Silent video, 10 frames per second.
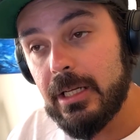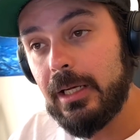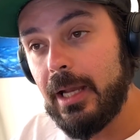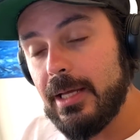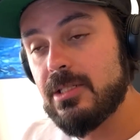
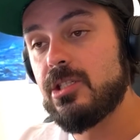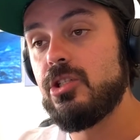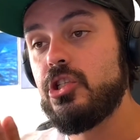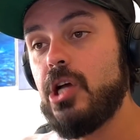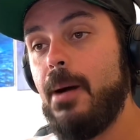let's
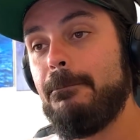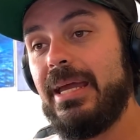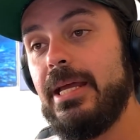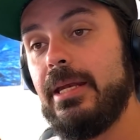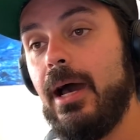jump
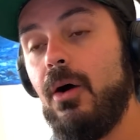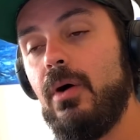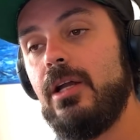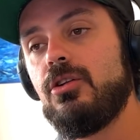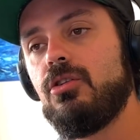in now
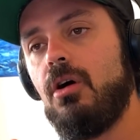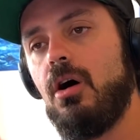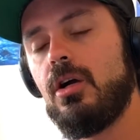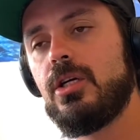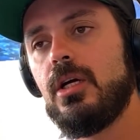and
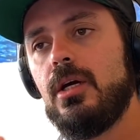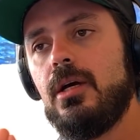talk